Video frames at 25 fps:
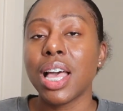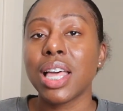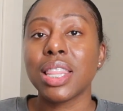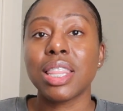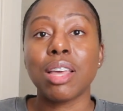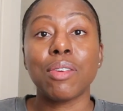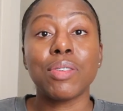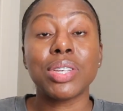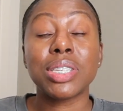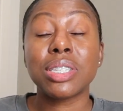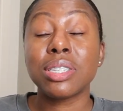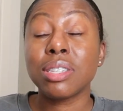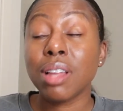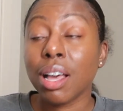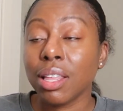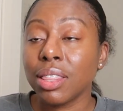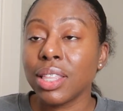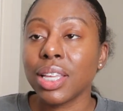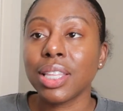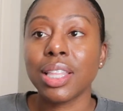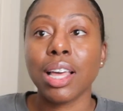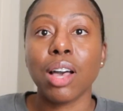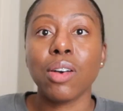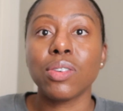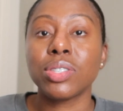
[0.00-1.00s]
There is
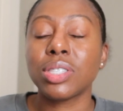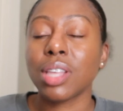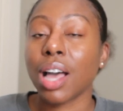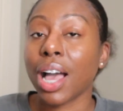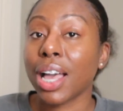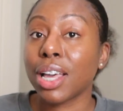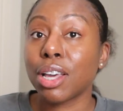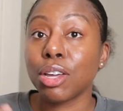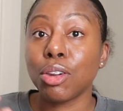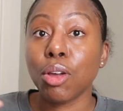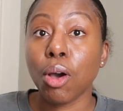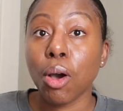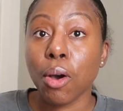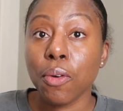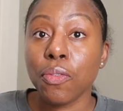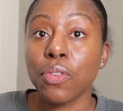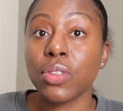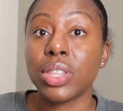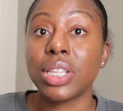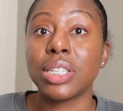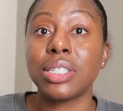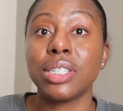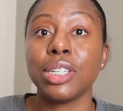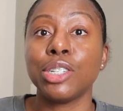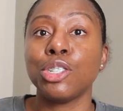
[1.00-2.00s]
nothing else that I could
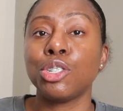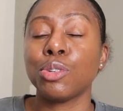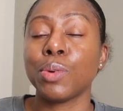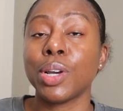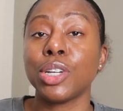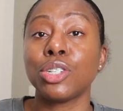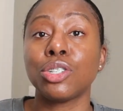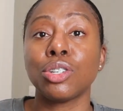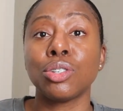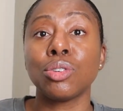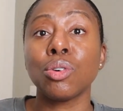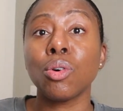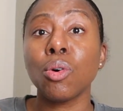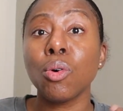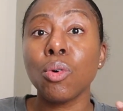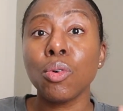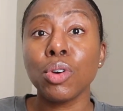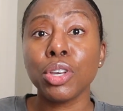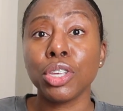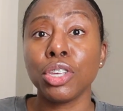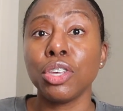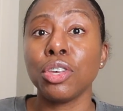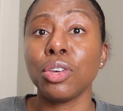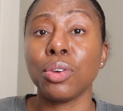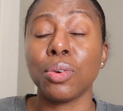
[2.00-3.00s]
offer this situation or
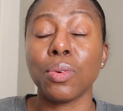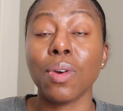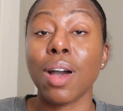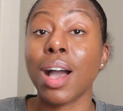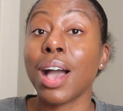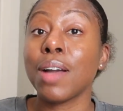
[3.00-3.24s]
you.